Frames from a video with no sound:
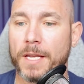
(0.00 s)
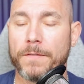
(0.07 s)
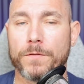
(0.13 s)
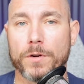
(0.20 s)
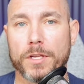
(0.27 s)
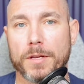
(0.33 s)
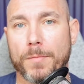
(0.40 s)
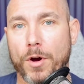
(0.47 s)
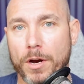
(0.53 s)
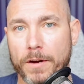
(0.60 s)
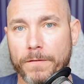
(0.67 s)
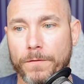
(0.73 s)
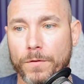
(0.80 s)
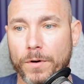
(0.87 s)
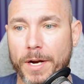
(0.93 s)
if you're in the
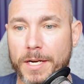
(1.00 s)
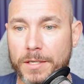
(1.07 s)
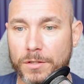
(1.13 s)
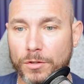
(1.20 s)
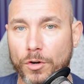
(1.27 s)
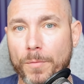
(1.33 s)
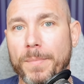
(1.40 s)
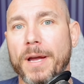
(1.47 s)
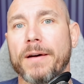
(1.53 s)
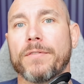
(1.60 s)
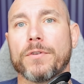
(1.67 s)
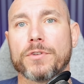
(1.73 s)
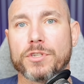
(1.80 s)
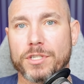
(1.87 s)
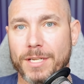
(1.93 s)
market for a dual
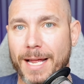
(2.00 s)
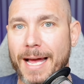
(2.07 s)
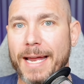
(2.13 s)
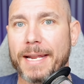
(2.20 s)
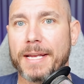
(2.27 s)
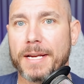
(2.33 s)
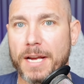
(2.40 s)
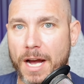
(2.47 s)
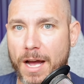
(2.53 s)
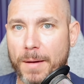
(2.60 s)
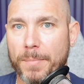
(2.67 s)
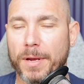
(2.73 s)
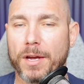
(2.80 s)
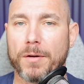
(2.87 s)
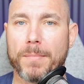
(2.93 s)
bevel sliding
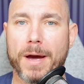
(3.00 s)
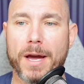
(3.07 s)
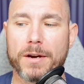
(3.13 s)
compound